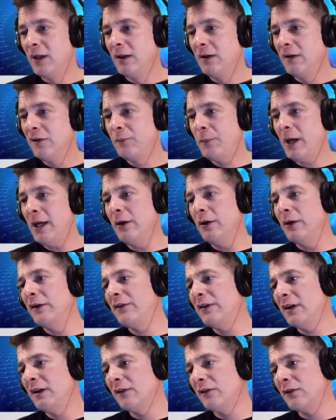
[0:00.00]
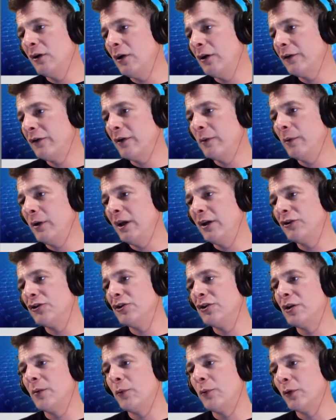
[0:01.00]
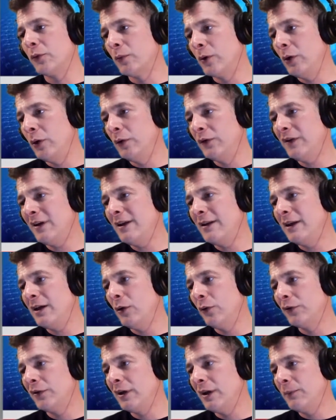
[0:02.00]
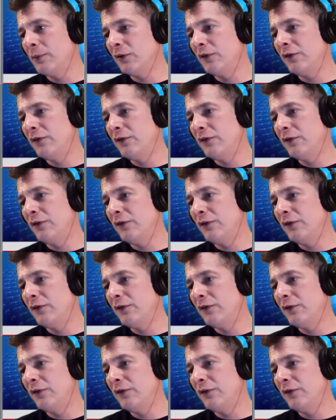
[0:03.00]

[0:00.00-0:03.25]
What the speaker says: Despite her intense long-term relationship with Rhodes and the Oath Keepers,